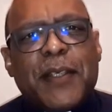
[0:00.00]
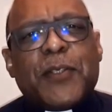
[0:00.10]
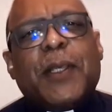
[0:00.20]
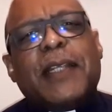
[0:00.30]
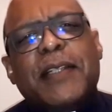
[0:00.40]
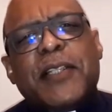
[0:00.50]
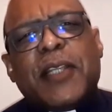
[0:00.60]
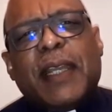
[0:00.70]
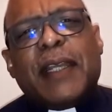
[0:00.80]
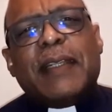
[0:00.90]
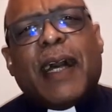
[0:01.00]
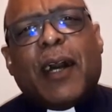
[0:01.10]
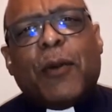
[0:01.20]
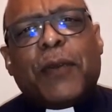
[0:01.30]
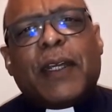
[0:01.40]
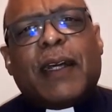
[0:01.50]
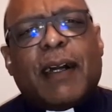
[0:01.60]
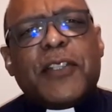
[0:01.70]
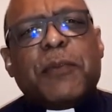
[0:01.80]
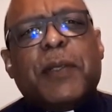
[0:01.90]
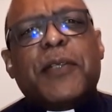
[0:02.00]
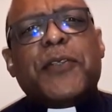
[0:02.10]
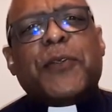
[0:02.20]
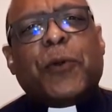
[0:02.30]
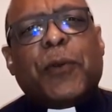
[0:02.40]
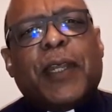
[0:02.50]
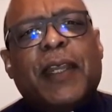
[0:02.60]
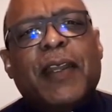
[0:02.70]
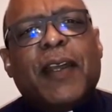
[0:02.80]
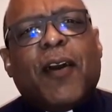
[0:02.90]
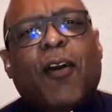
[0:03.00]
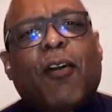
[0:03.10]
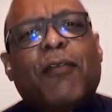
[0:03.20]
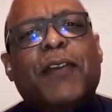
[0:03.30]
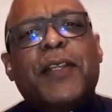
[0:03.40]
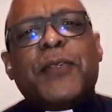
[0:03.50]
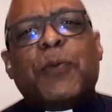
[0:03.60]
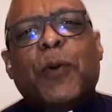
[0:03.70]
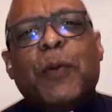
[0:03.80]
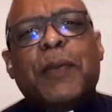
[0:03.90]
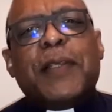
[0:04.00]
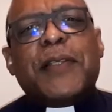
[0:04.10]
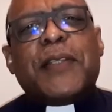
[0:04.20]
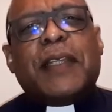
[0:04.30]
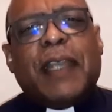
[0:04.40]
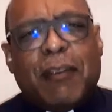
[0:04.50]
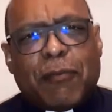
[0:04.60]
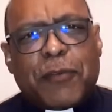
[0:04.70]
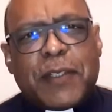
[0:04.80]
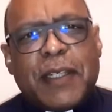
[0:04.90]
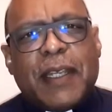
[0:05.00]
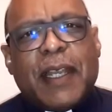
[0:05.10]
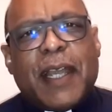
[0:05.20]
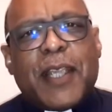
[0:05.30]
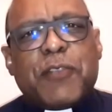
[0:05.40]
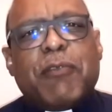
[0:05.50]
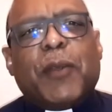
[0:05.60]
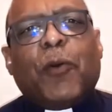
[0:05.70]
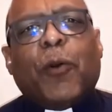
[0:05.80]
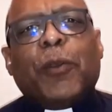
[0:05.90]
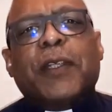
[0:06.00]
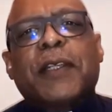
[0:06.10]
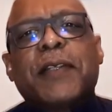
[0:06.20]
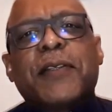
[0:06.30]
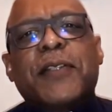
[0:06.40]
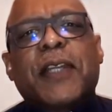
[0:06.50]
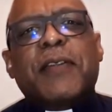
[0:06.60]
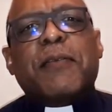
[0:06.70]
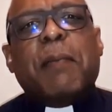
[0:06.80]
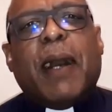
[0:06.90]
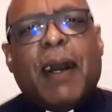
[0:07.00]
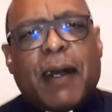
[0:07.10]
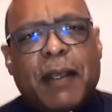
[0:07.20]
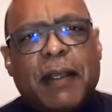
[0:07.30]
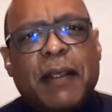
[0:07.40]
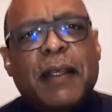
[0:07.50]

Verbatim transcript: So let us hear now the gospel story of this woman's gift as recorded in St. Mark,